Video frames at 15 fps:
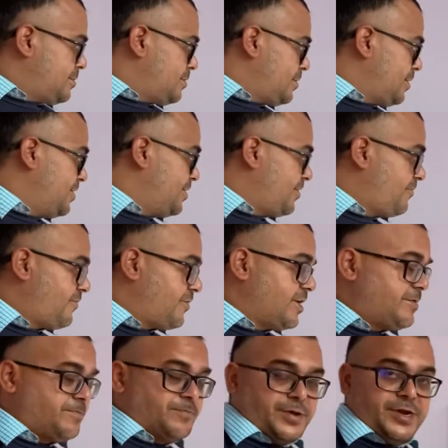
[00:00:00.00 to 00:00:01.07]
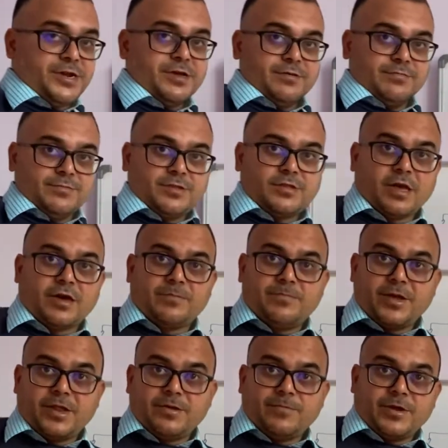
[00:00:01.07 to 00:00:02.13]
in different mediums are
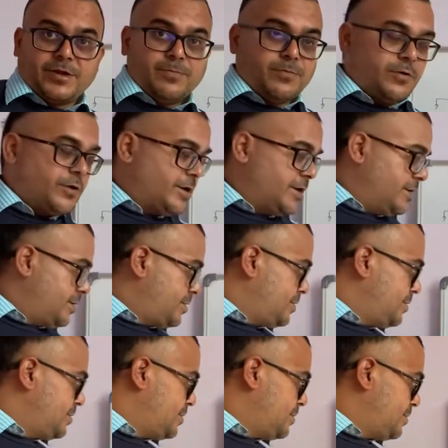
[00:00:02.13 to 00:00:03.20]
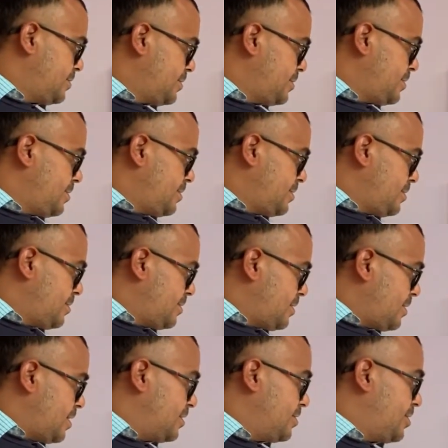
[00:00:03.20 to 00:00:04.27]
very, very important,
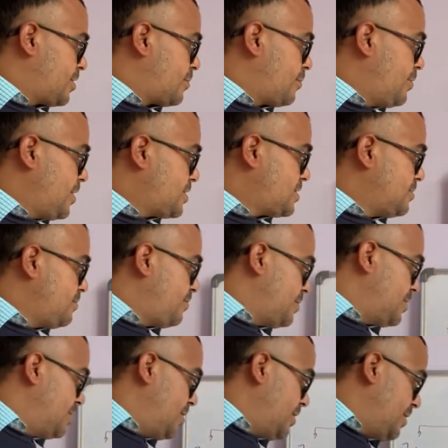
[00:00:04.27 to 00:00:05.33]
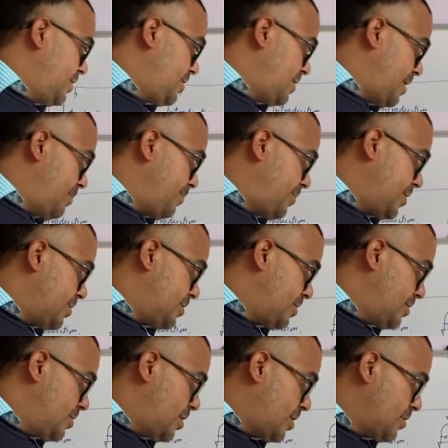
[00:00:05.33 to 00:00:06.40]
and their connection with the temperature
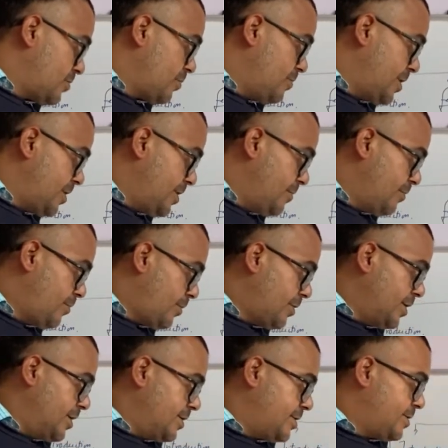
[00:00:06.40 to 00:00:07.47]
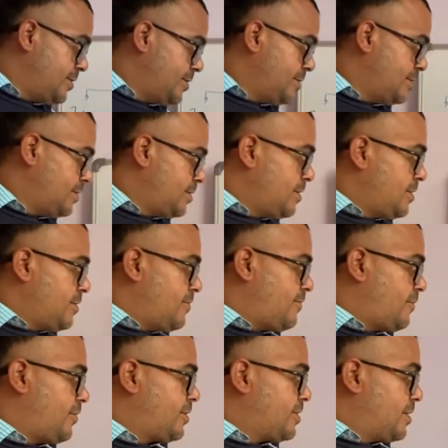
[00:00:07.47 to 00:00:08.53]
is also very important.
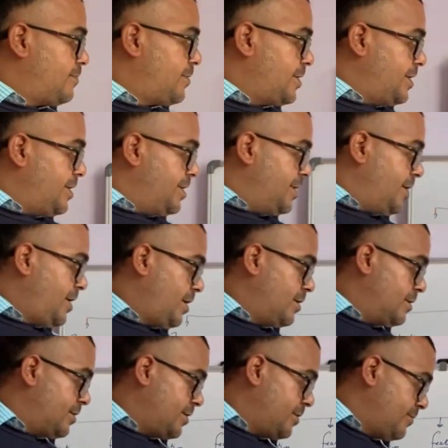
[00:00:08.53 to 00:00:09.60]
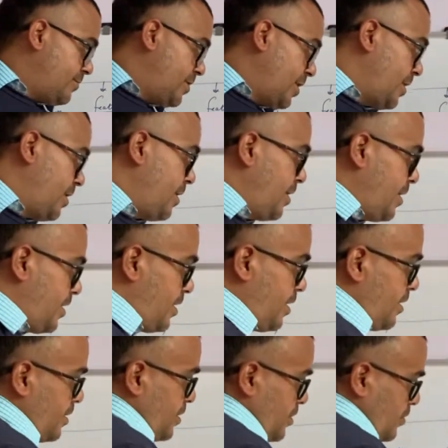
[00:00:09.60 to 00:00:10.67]
For example, in air, if the
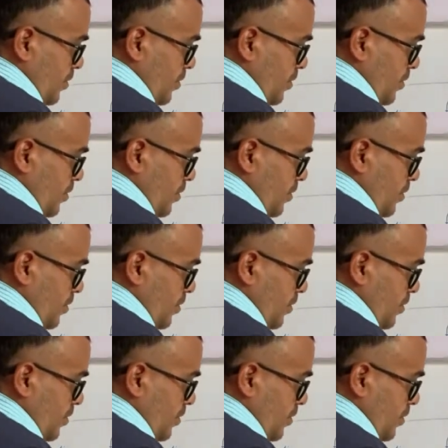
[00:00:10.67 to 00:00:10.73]
air is